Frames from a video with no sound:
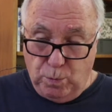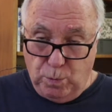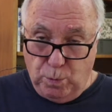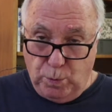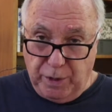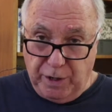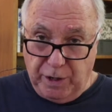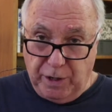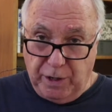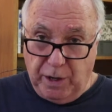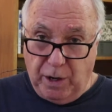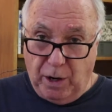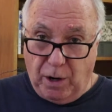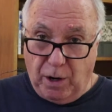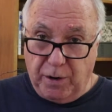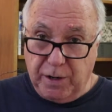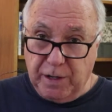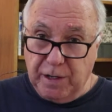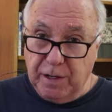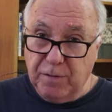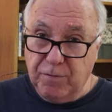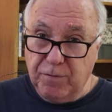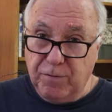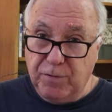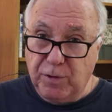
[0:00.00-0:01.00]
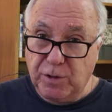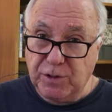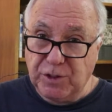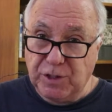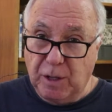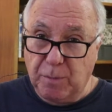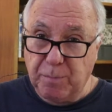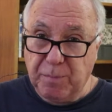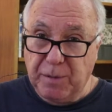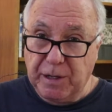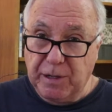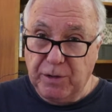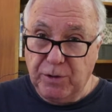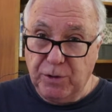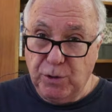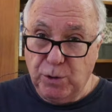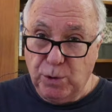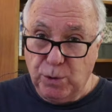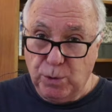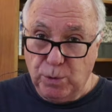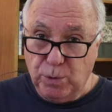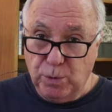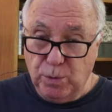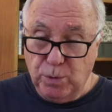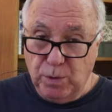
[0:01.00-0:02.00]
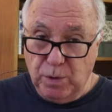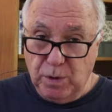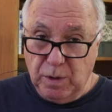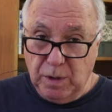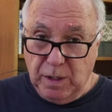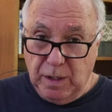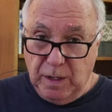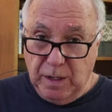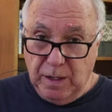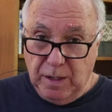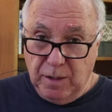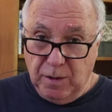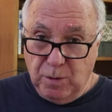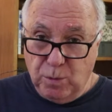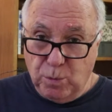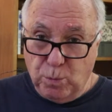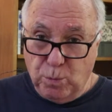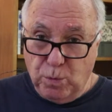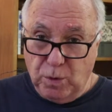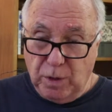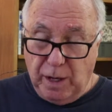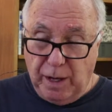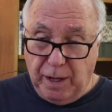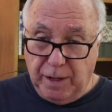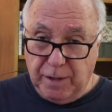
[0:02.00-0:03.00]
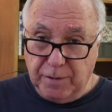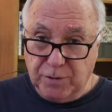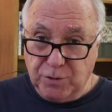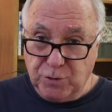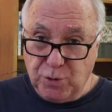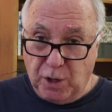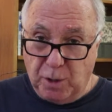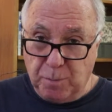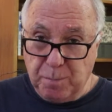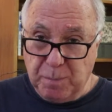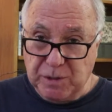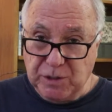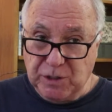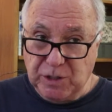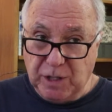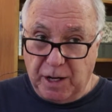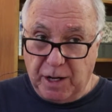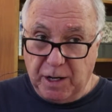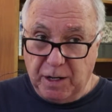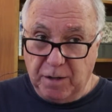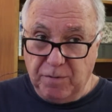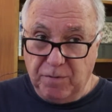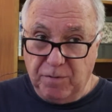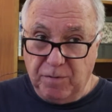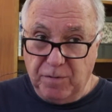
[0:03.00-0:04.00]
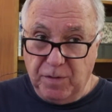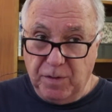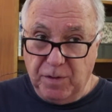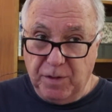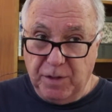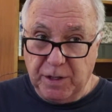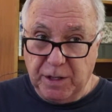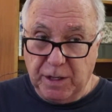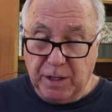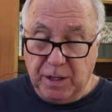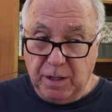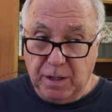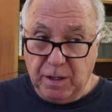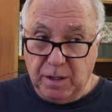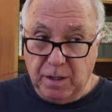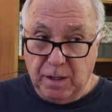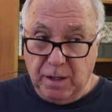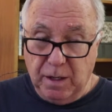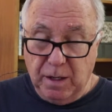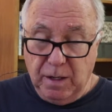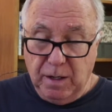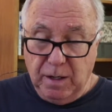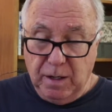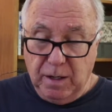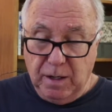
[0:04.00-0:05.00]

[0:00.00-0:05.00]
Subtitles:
we are in for something new. And Trump is kind of the